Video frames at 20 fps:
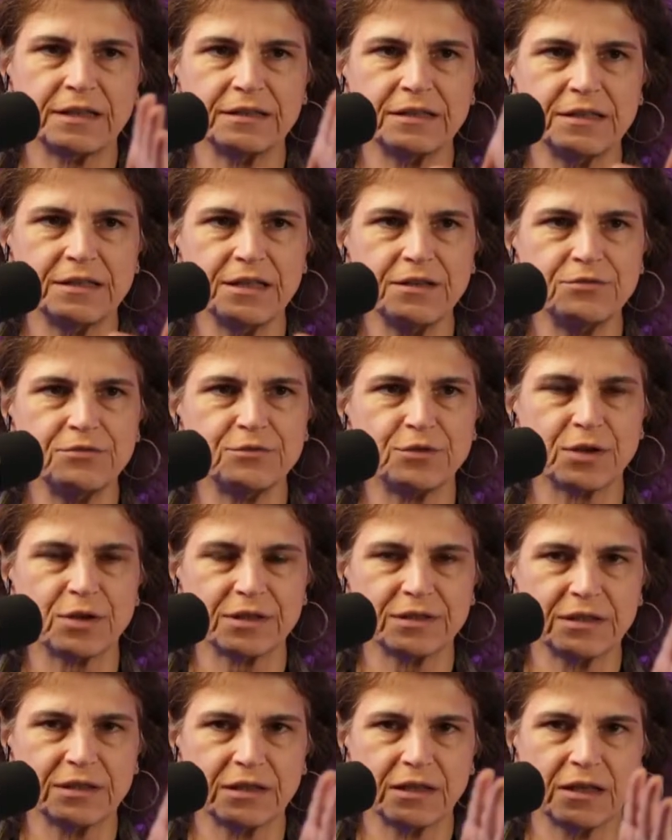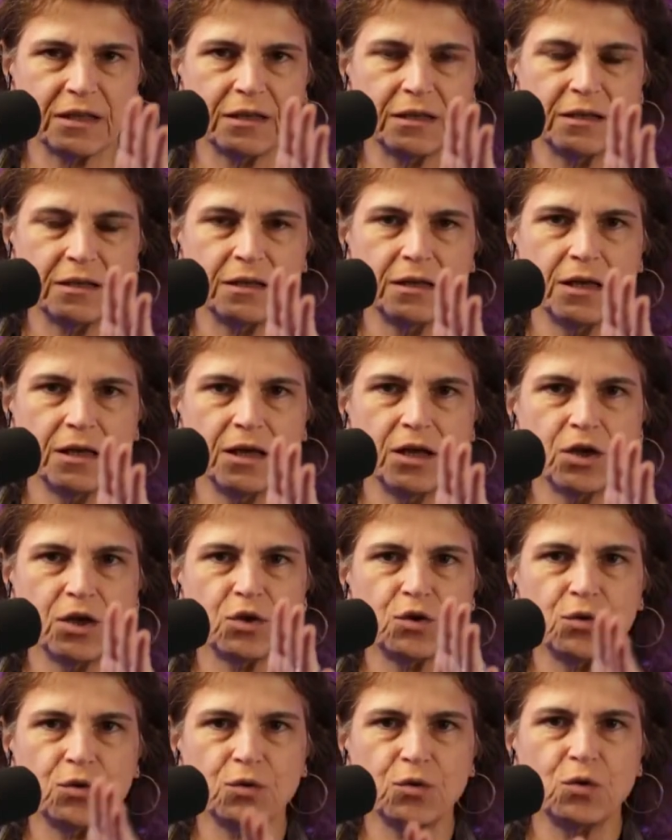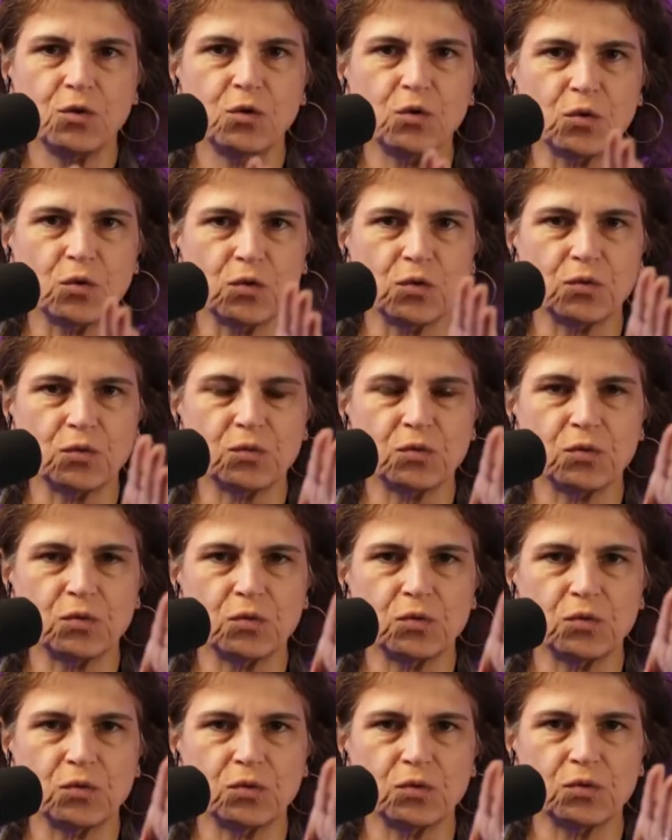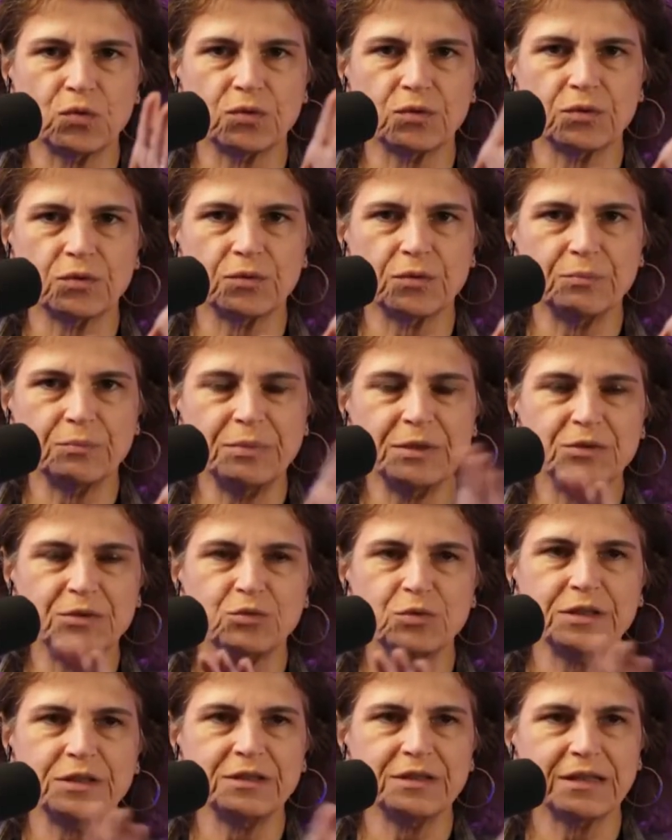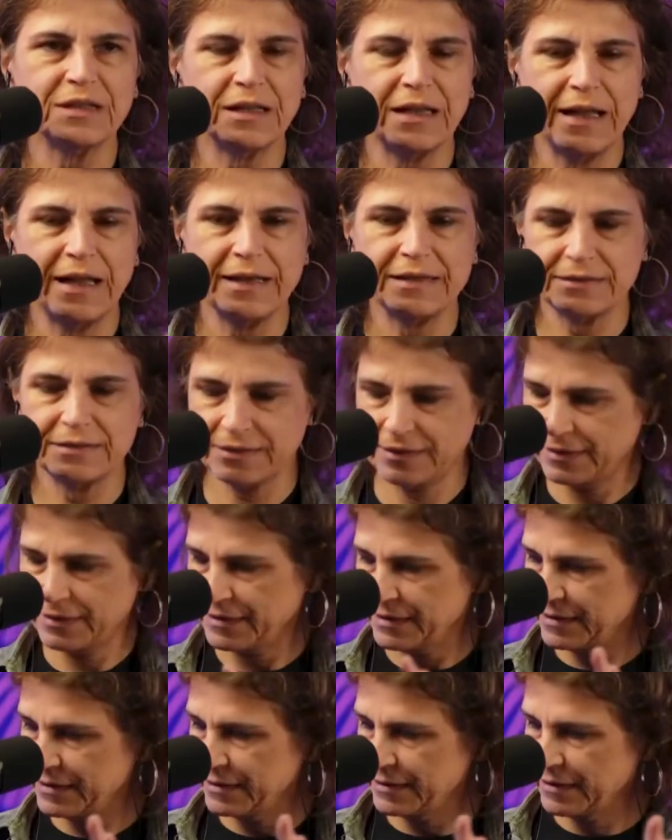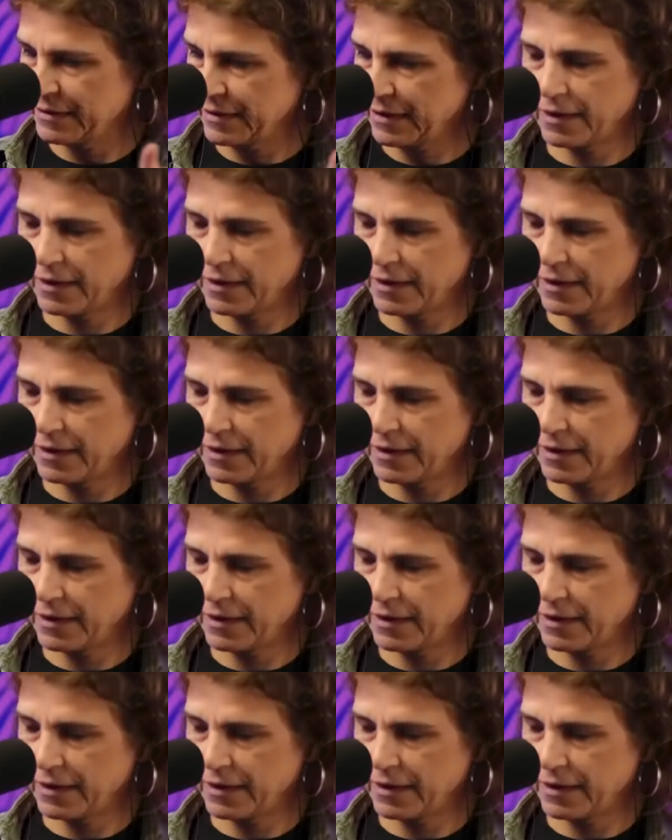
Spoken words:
a different hue between the lenses.